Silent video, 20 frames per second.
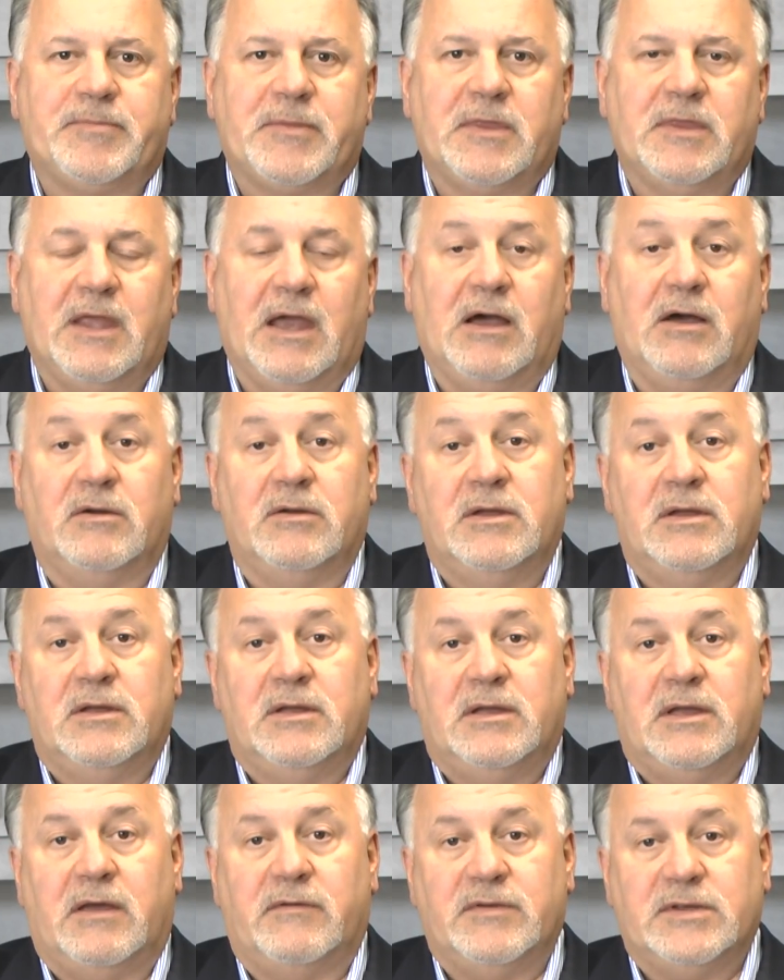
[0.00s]
Now,
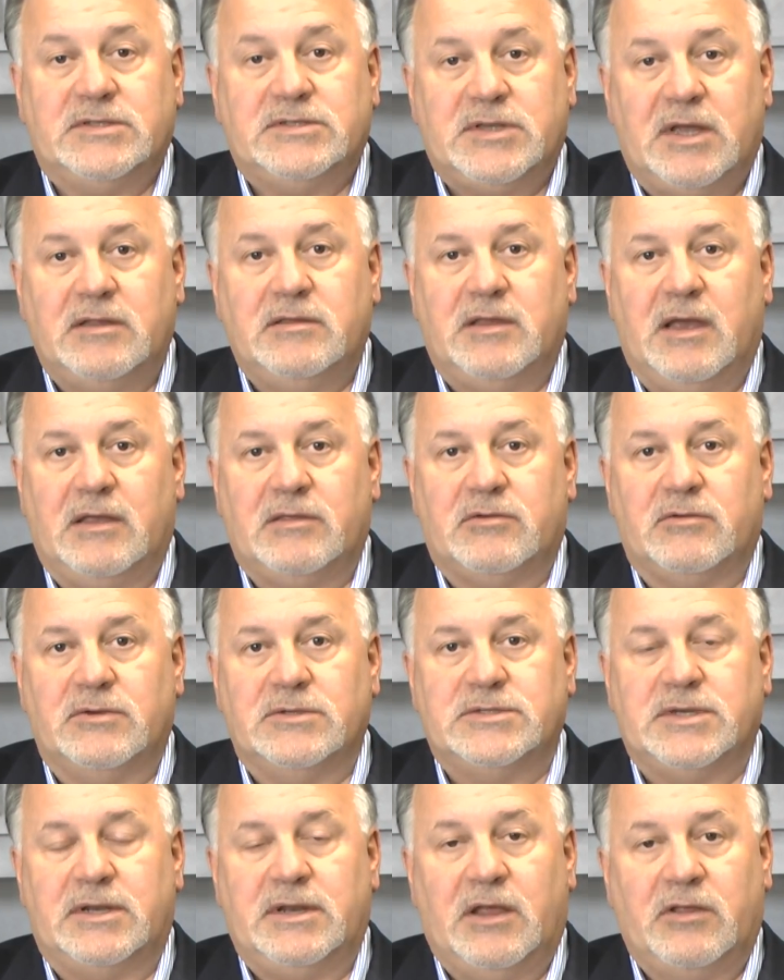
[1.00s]
Having said that, there
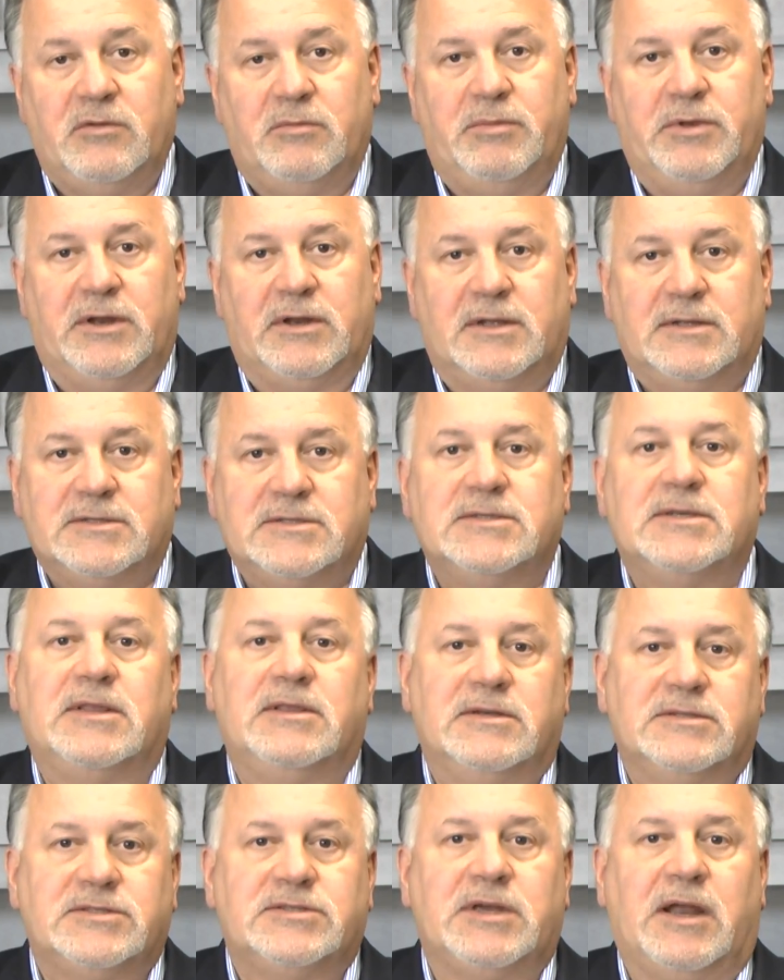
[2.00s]
is another bill in
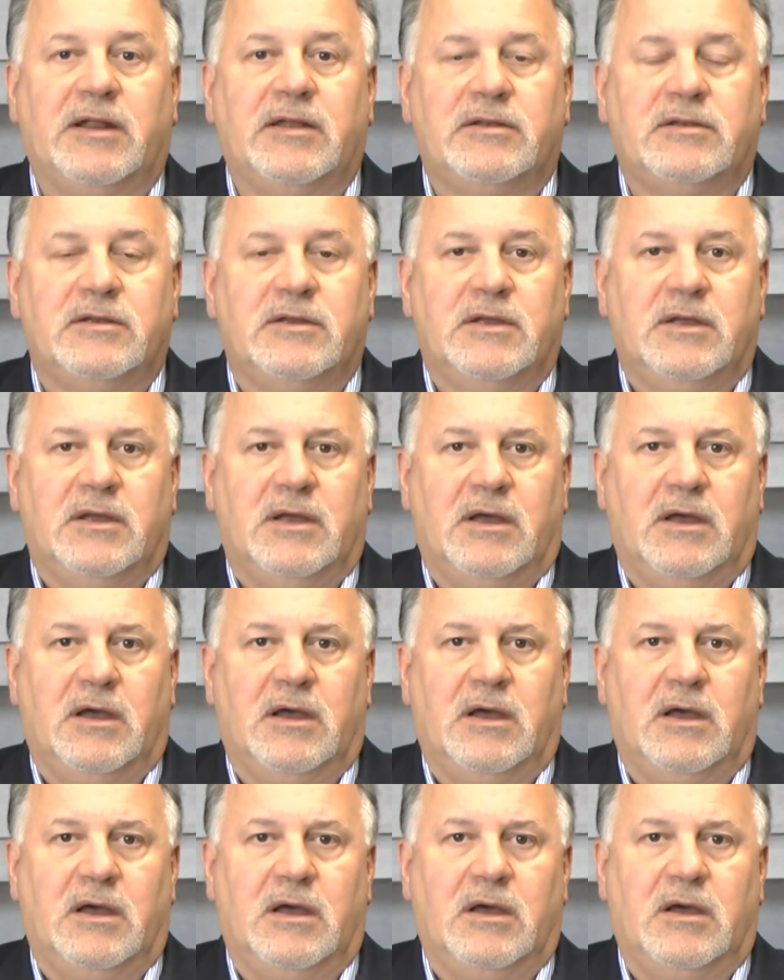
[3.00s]
the Senate
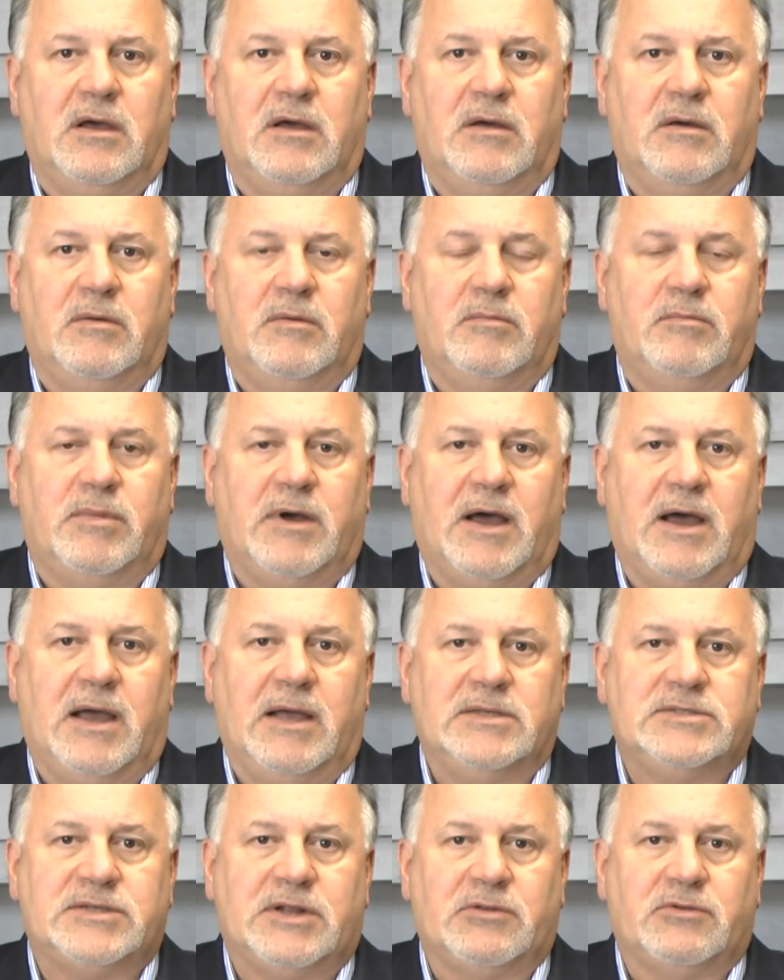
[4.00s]

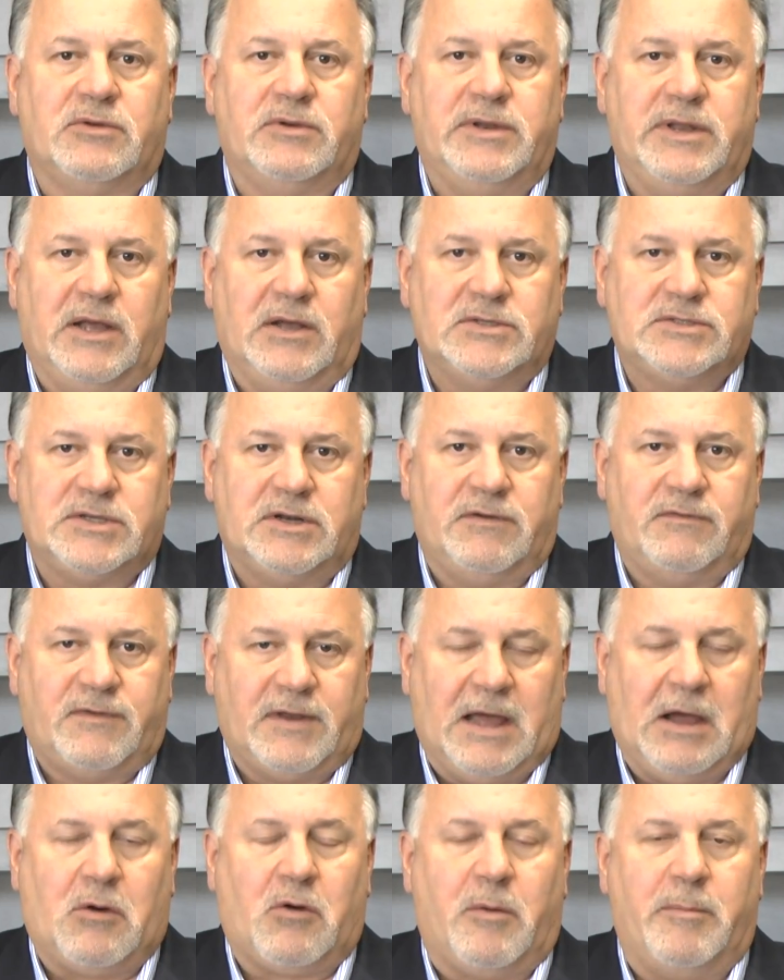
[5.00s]
by Senator Nelson of
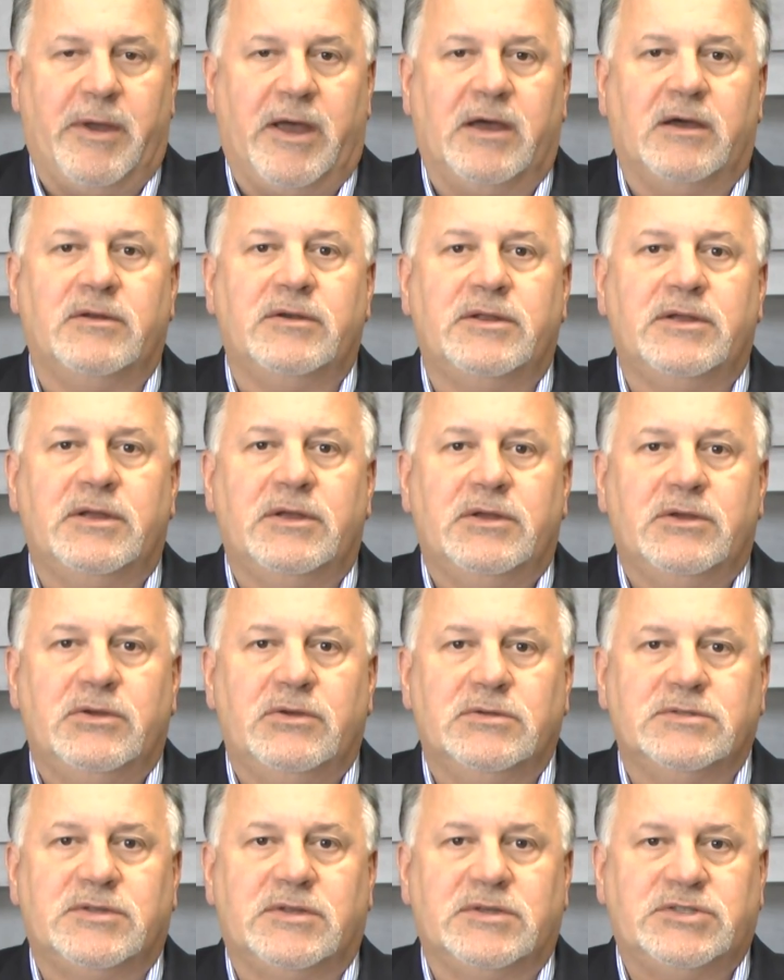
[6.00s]
Flower Mound,
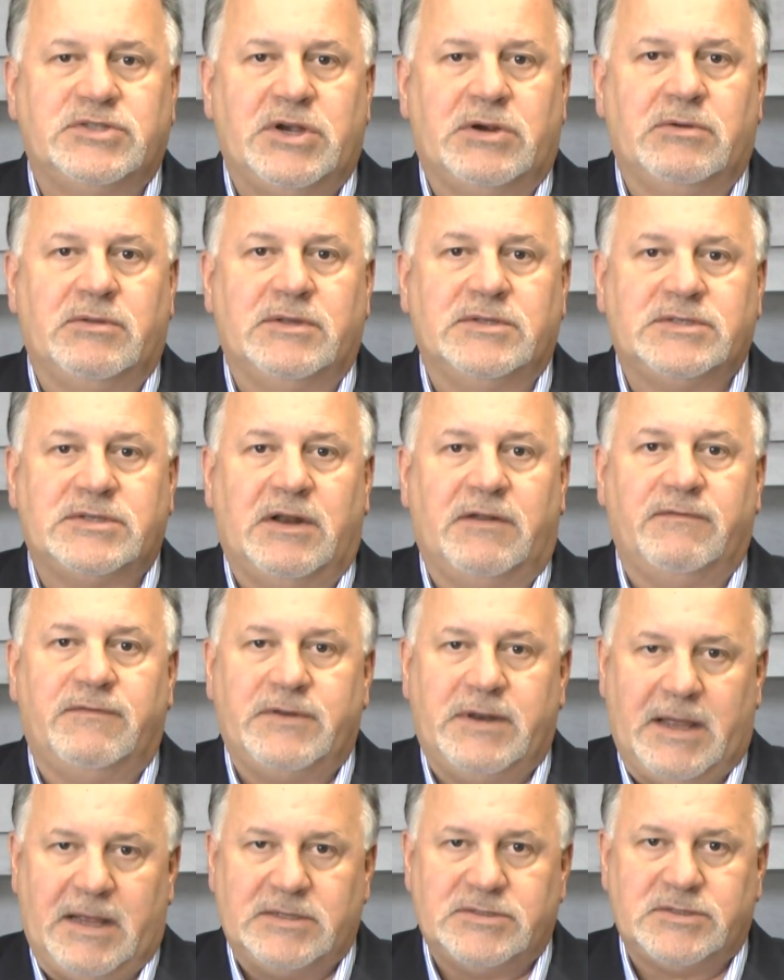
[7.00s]
who's the chair of the Senate
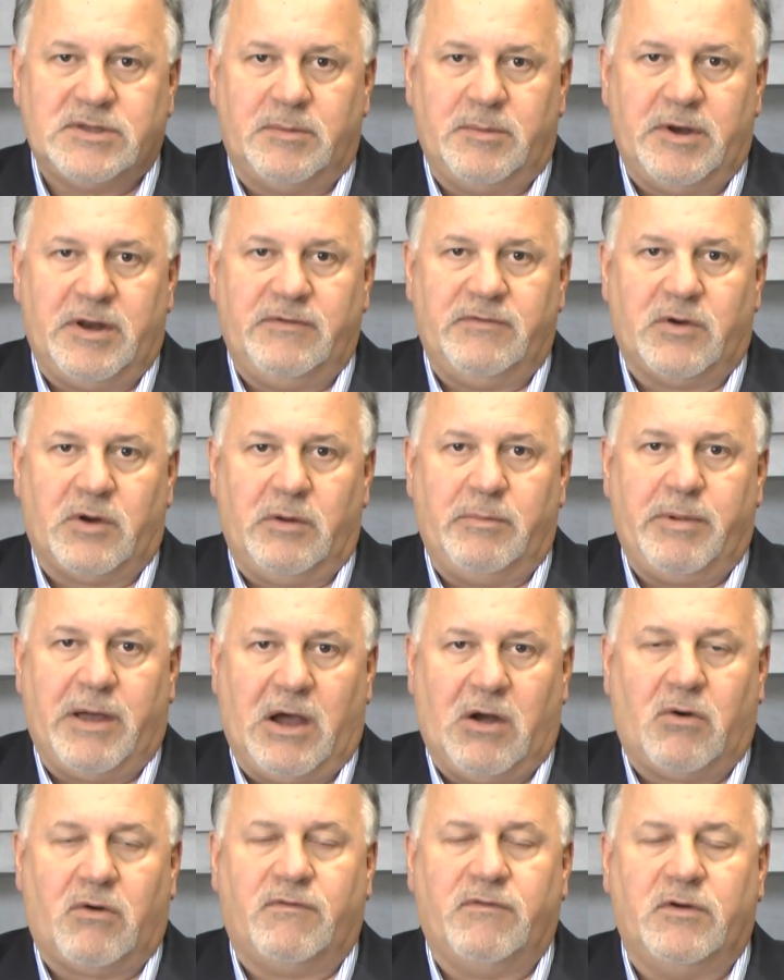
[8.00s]
Finance Committee, very
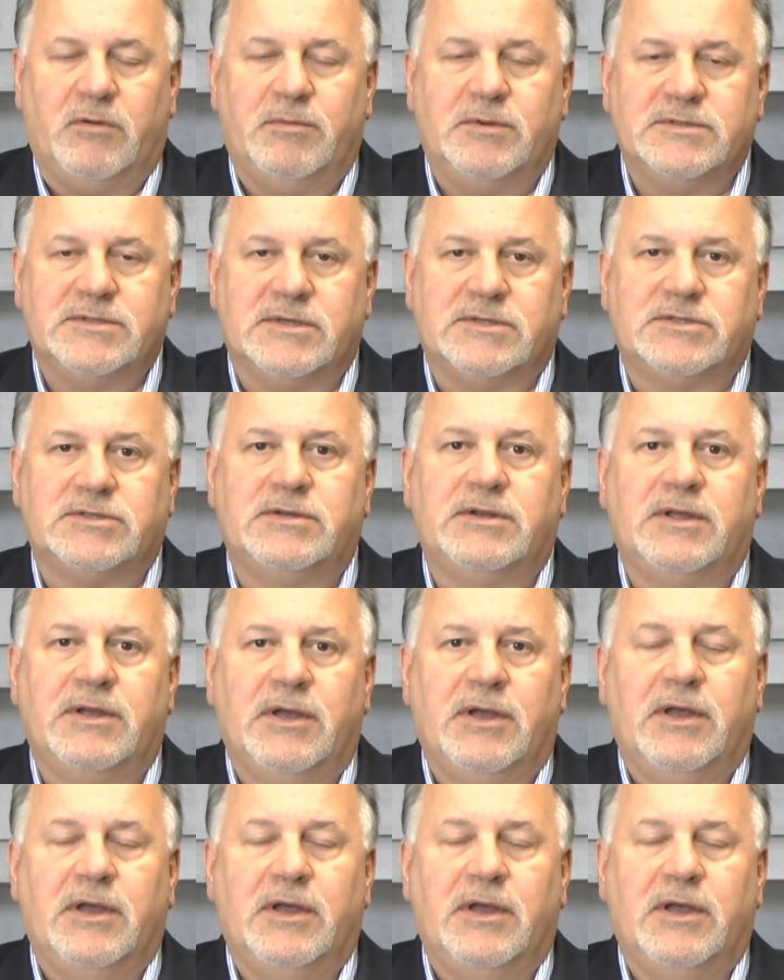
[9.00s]
powerful position.